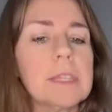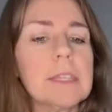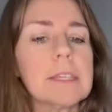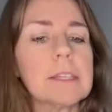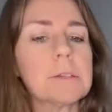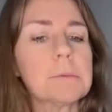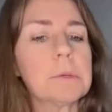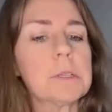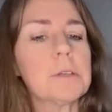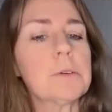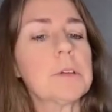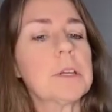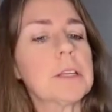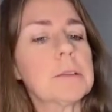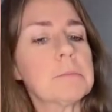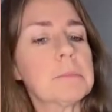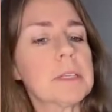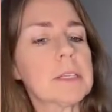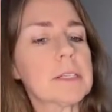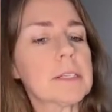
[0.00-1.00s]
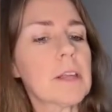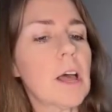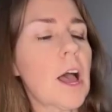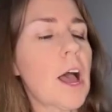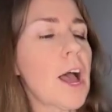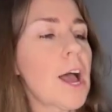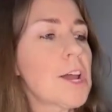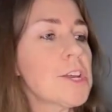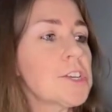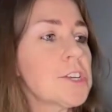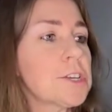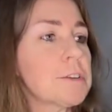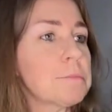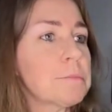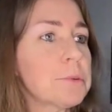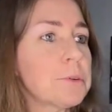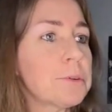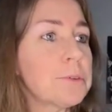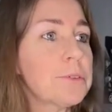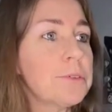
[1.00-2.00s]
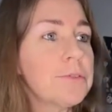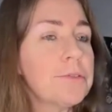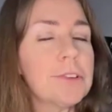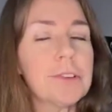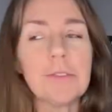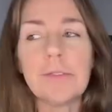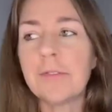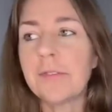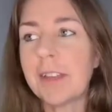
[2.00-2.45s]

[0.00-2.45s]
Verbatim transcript: With this one you can massage and move your